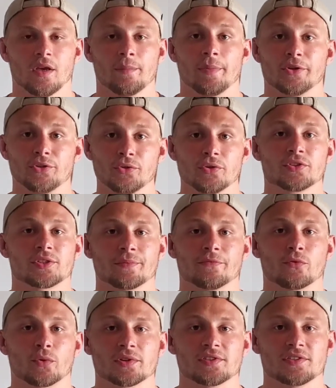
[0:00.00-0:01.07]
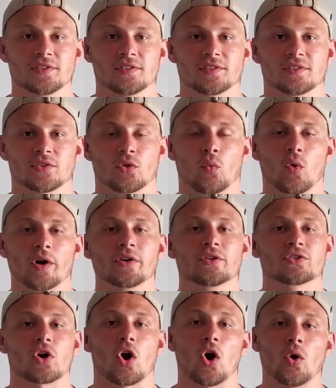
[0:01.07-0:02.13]
But due to some forces, the water
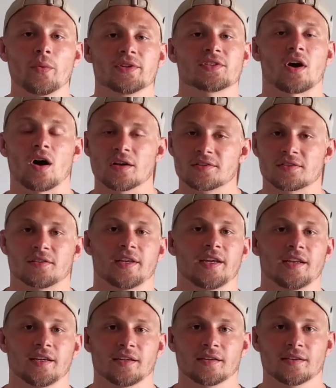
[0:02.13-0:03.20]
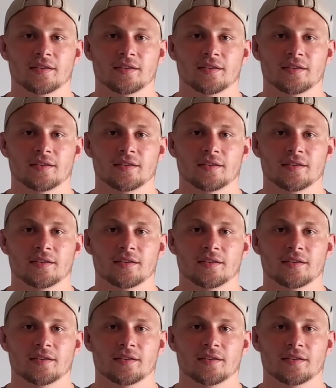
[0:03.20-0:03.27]
is always oscillating.